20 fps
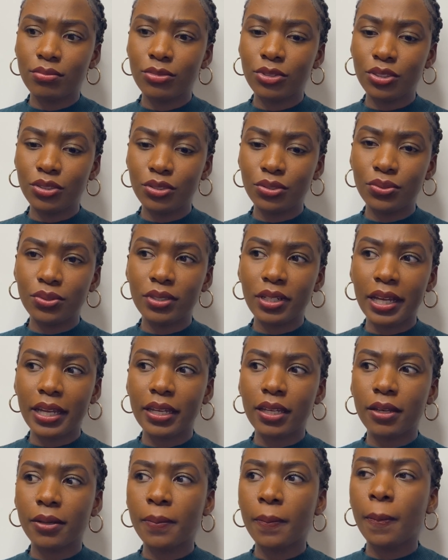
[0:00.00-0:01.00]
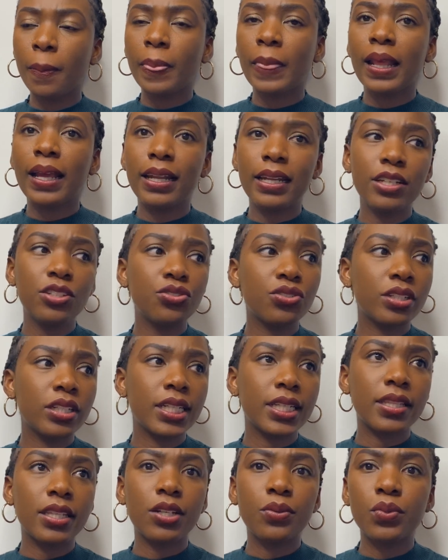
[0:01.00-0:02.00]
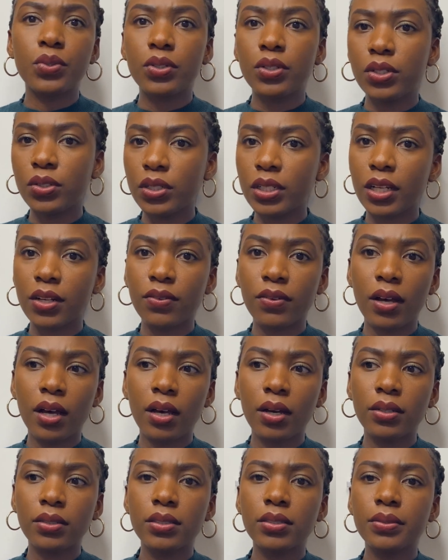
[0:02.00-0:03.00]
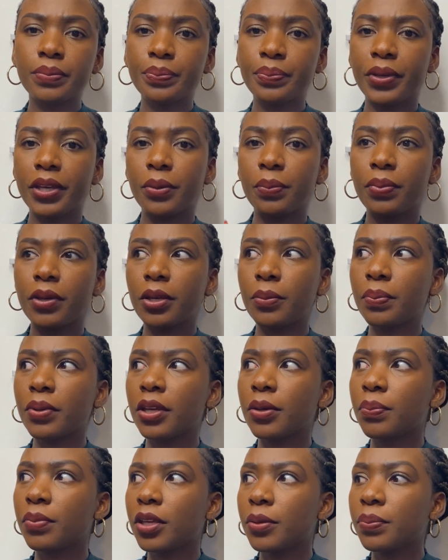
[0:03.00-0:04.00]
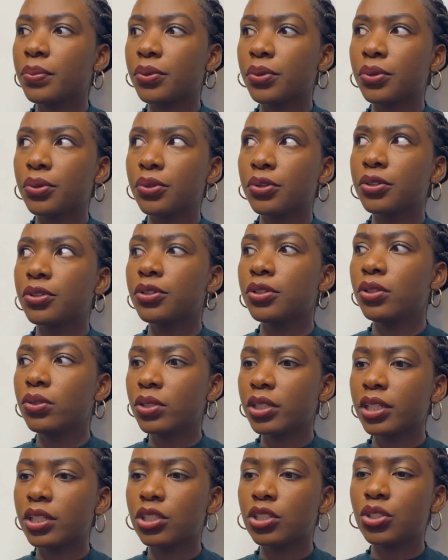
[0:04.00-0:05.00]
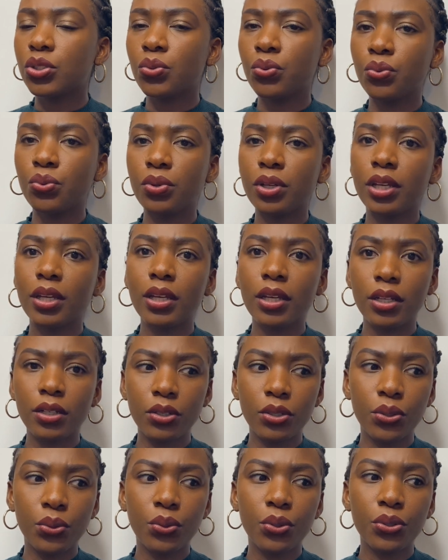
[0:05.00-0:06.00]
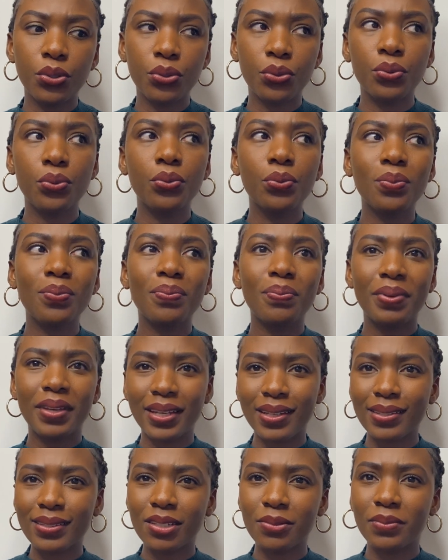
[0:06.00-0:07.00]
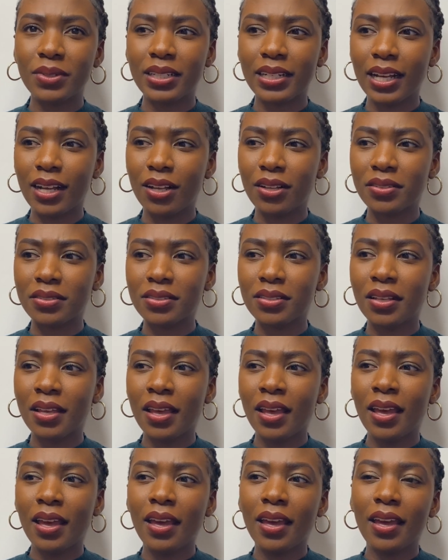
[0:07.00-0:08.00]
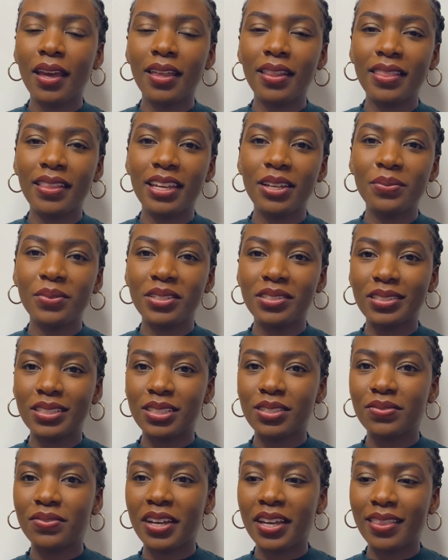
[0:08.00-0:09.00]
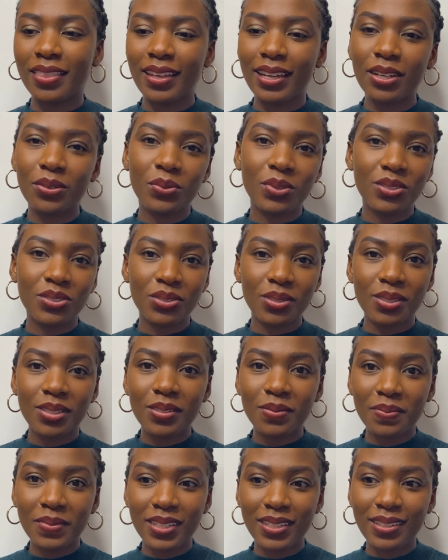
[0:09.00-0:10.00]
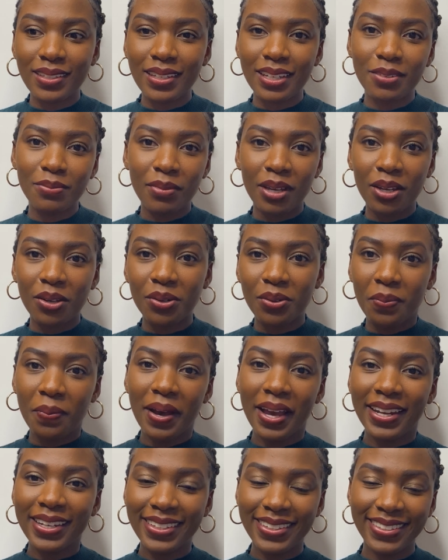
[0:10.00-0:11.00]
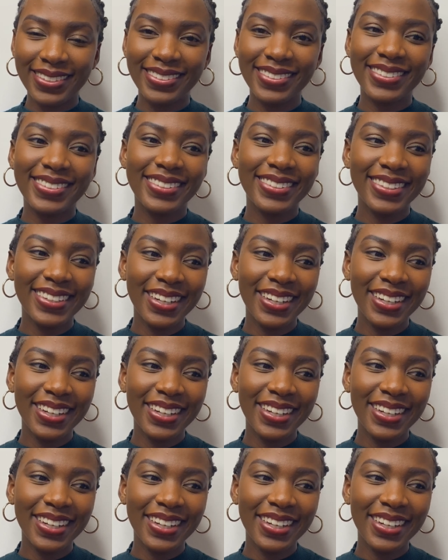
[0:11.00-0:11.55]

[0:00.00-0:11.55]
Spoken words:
You know, like literally they would look around, pick people, look at you, ignore you, pick someone else, and then we just find that it was just me and my companions